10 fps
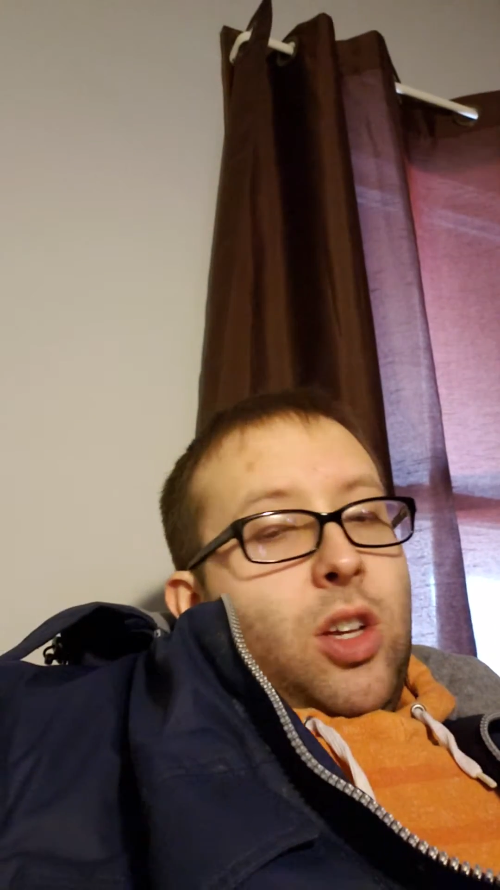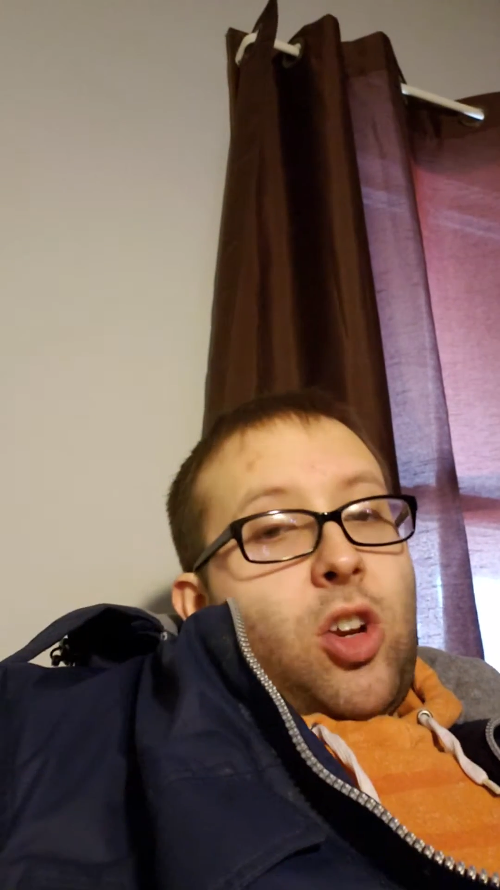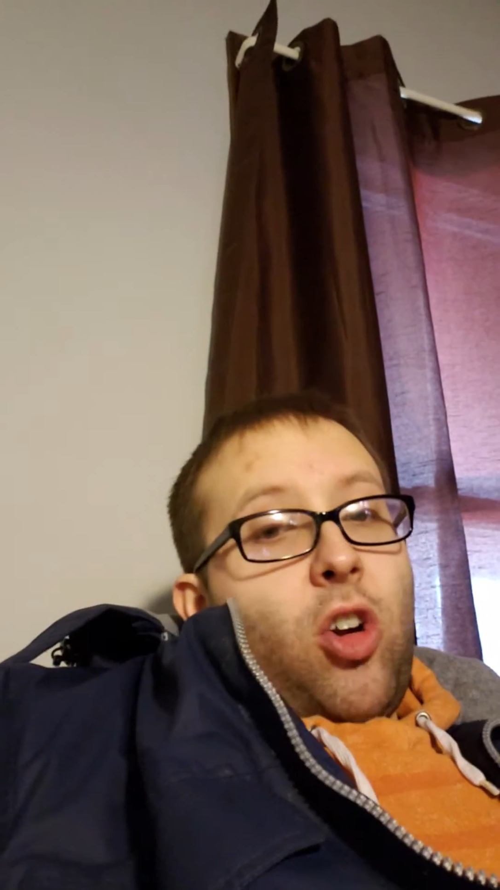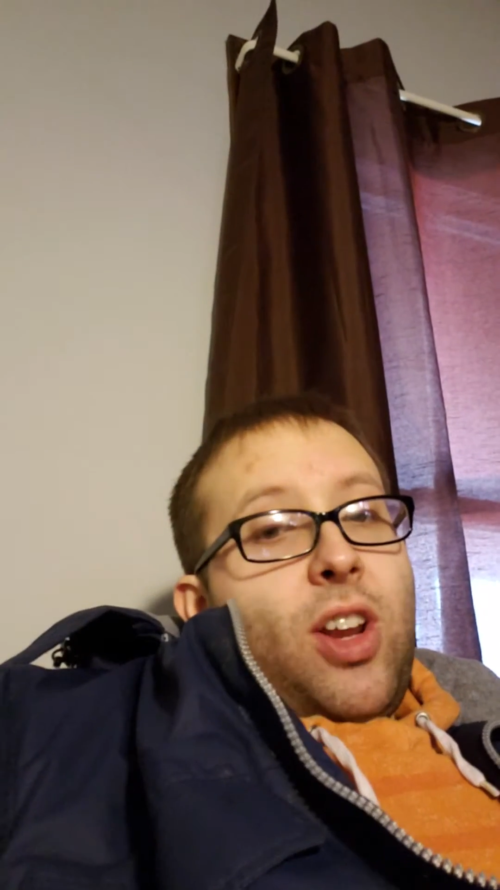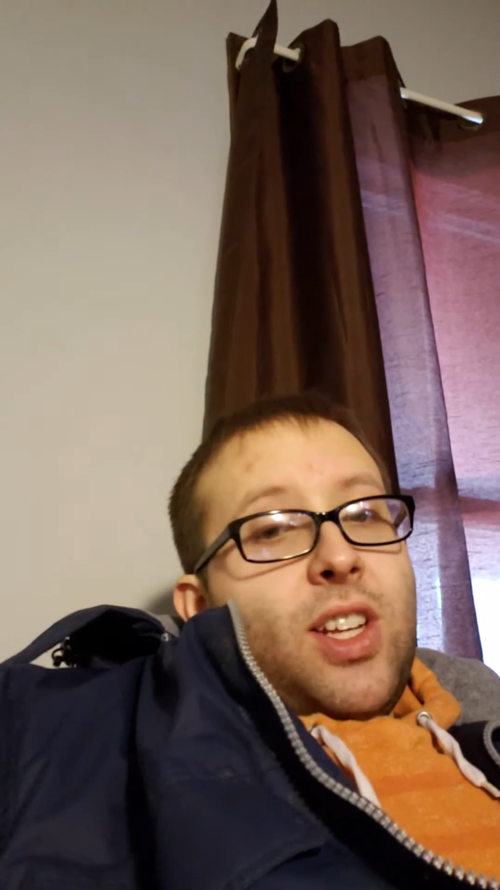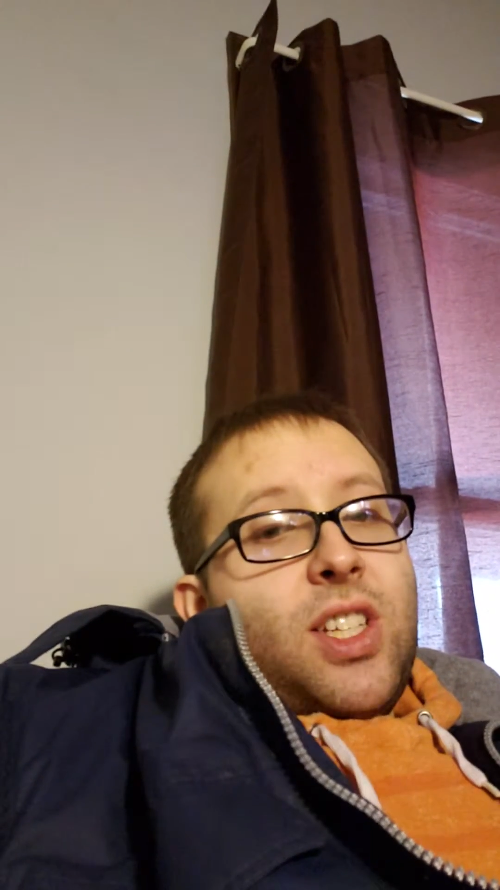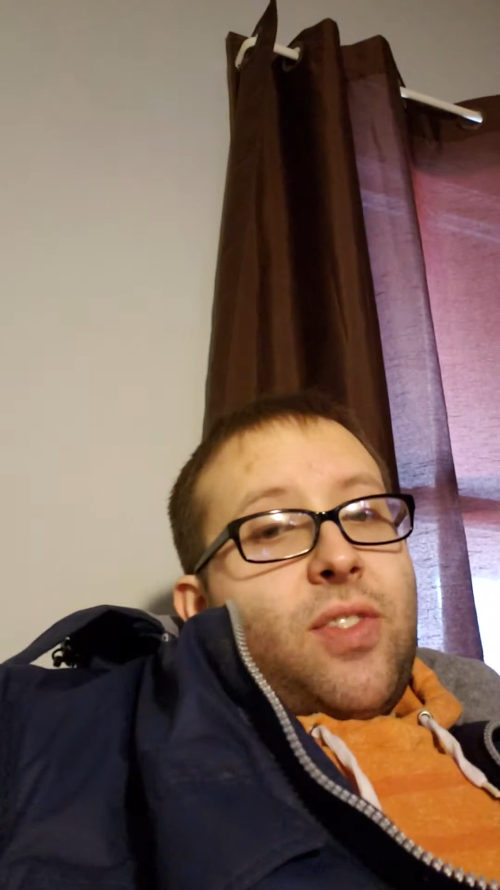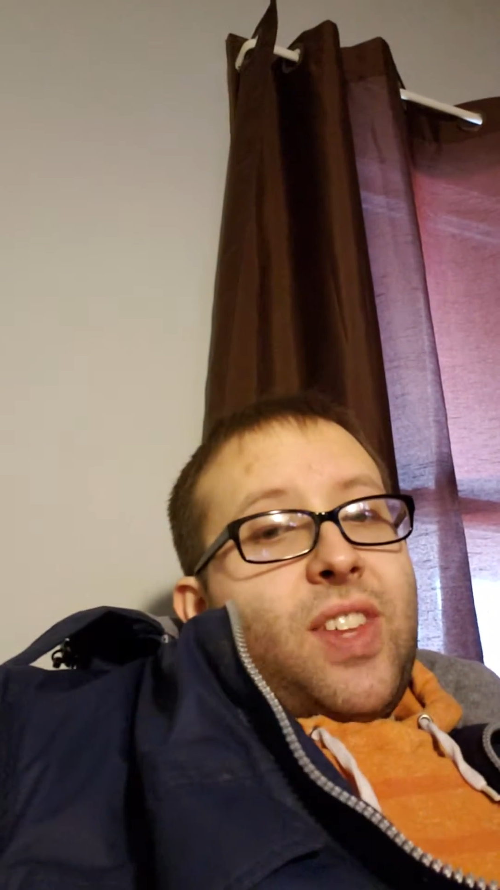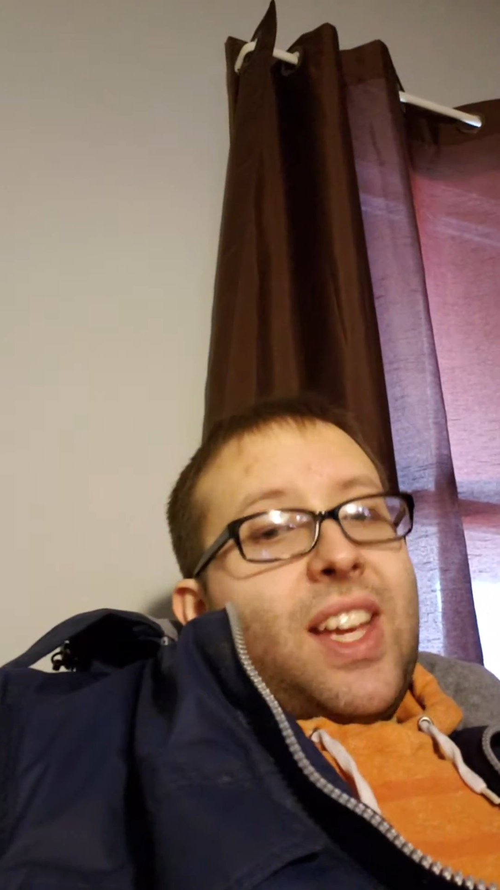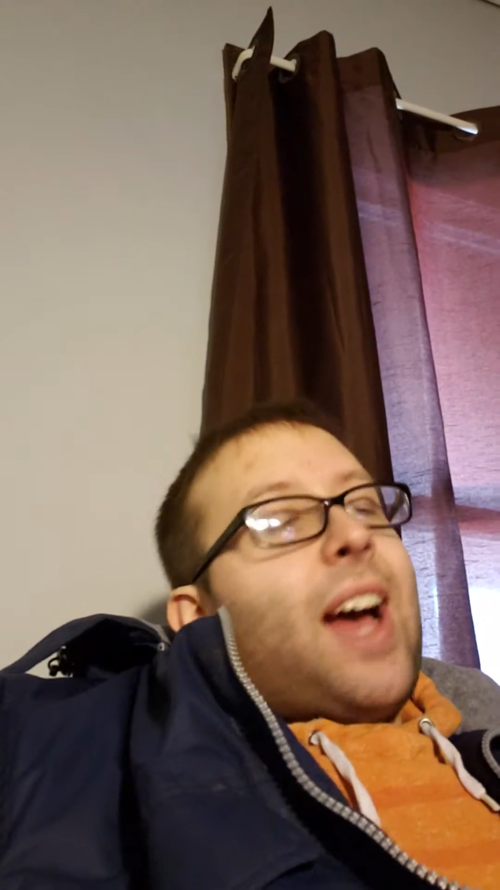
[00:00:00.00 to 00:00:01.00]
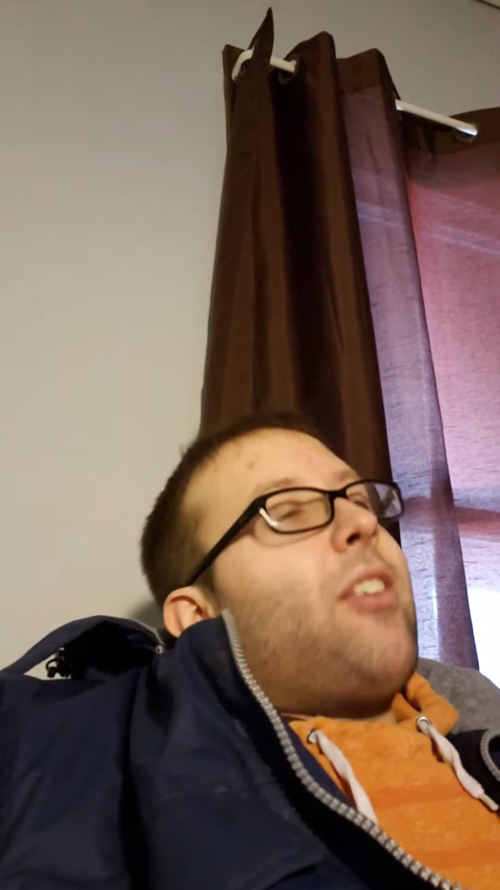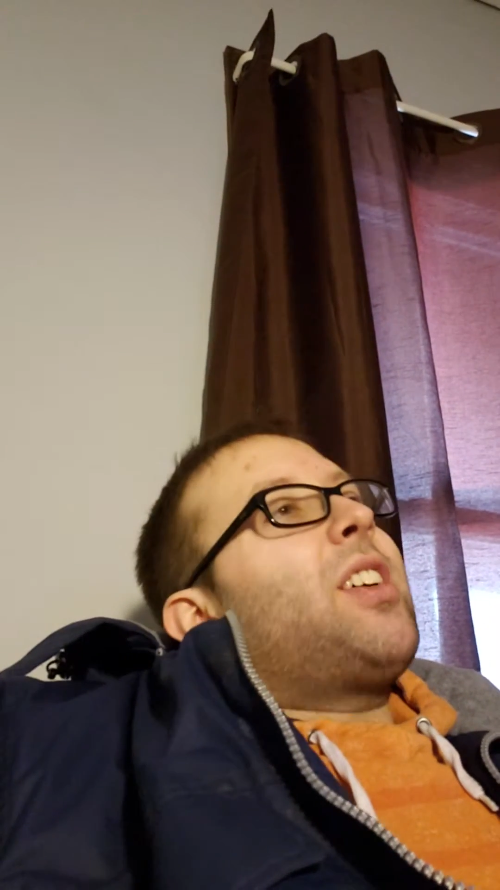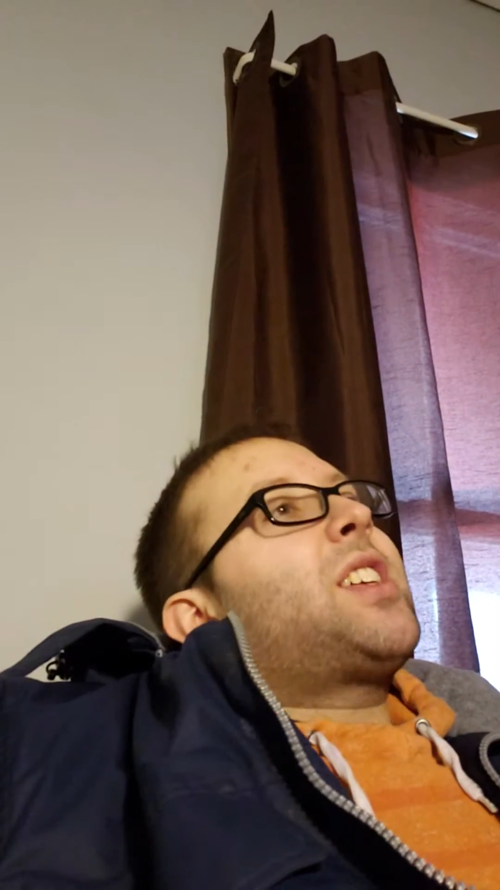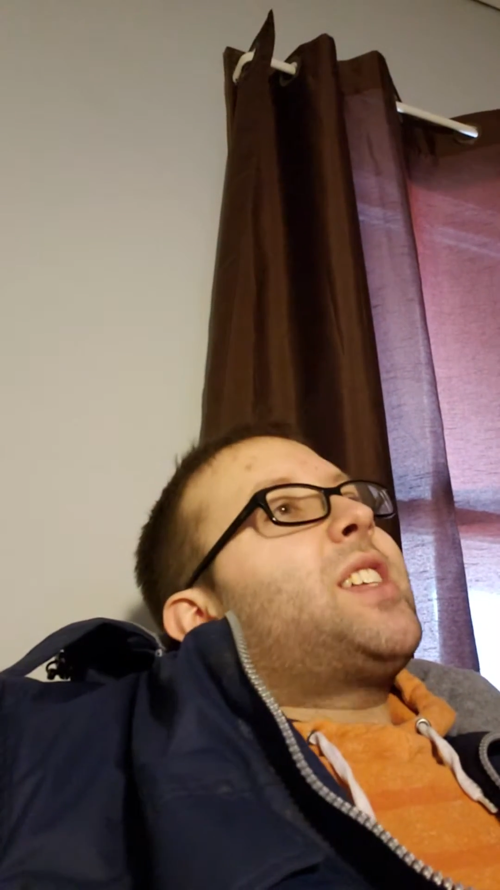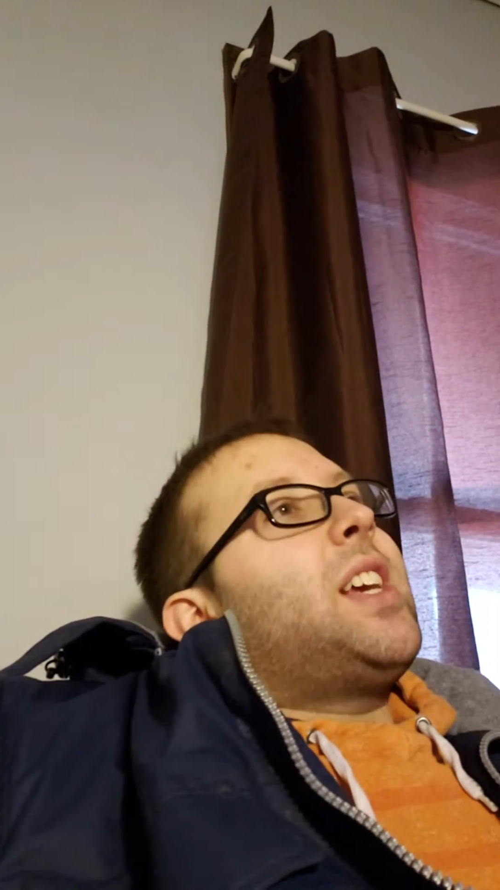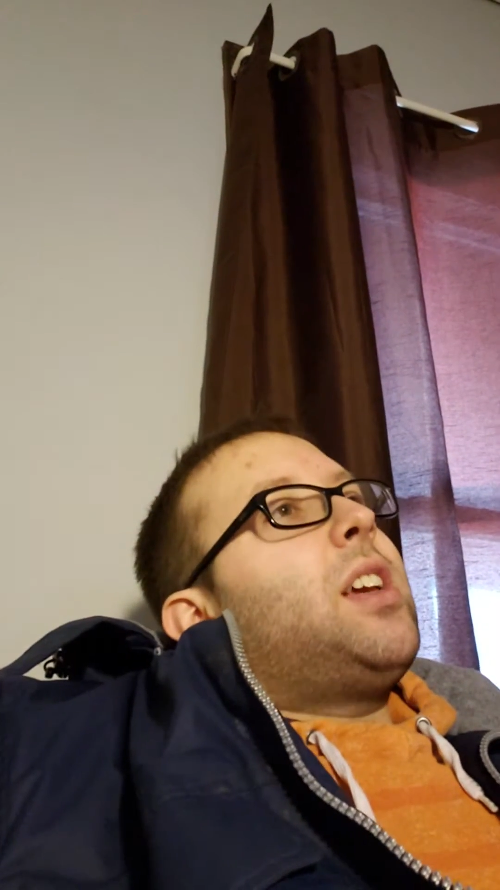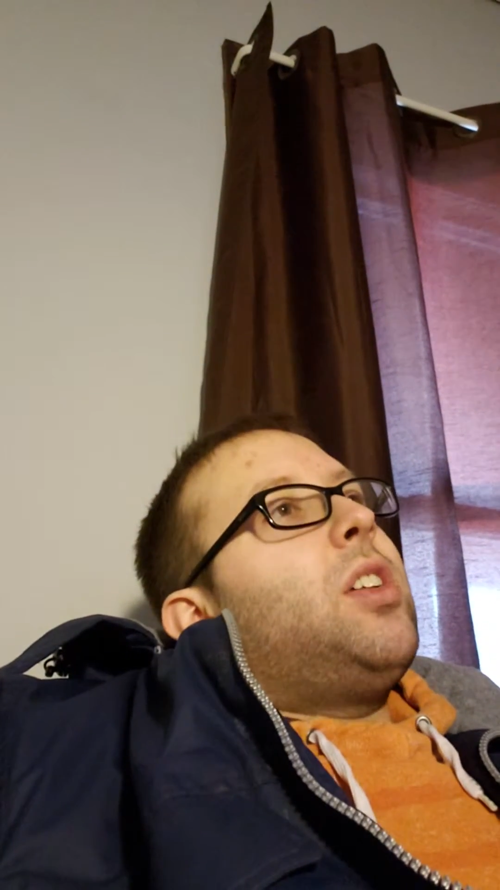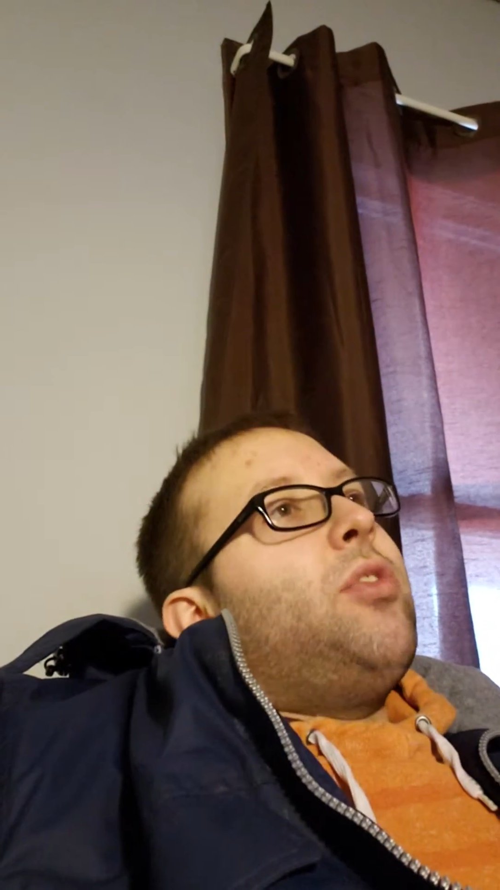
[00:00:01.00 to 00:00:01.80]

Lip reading: Guardians of the Galaxy.